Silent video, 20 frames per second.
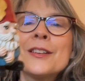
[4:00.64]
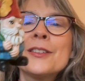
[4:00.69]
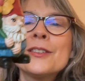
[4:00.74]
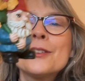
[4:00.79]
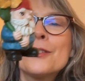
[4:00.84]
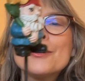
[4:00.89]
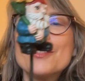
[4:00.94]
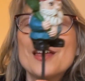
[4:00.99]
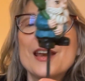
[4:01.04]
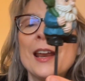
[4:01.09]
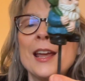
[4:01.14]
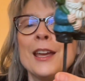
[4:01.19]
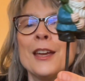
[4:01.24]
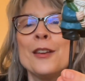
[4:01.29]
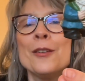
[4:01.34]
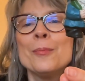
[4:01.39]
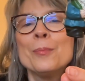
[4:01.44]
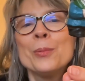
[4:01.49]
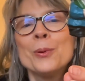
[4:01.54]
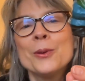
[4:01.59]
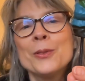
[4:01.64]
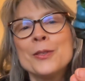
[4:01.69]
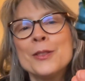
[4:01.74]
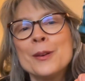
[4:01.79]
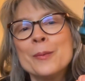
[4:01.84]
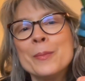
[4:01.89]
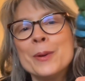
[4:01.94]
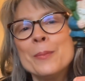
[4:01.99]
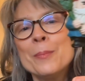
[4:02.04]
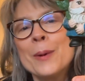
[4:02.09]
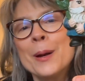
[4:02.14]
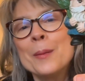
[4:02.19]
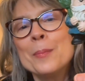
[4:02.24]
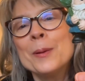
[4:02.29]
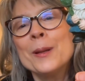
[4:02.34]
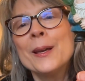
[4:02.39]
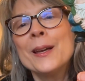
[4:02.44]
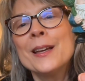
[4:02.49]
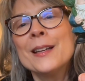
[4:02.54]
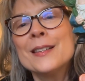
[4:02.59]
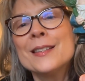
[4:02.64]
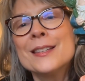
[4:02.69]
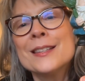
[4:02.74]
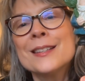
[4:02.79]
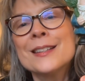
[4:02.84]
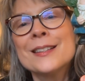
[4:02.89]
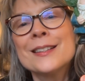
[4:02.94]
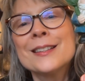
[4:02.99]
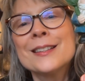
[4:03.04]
so that I can put them in my plants.